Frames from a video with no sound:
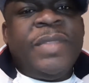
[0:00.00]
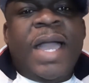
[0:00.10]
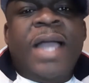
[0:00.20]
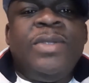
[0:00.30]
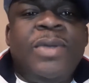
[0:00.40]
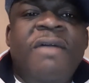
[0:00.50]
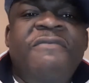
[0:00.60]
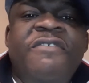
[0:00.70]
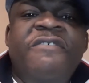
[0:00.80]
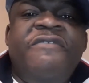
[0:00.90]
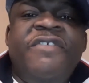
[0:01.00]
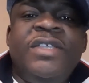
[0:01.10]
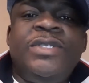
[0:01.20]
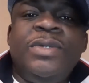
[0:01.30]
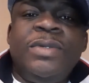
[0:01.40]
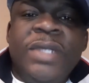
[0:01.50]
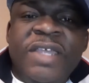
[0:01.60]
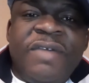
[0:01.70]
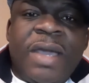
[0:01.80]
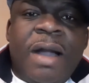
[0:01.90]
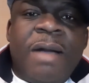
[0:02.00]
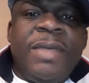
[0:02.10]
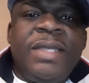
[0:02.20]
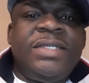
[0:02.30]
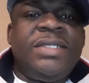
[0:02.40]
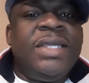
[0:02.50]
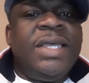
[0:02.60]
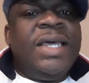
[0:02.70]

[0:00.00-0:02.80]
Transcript: and you can feel free to leave a comment,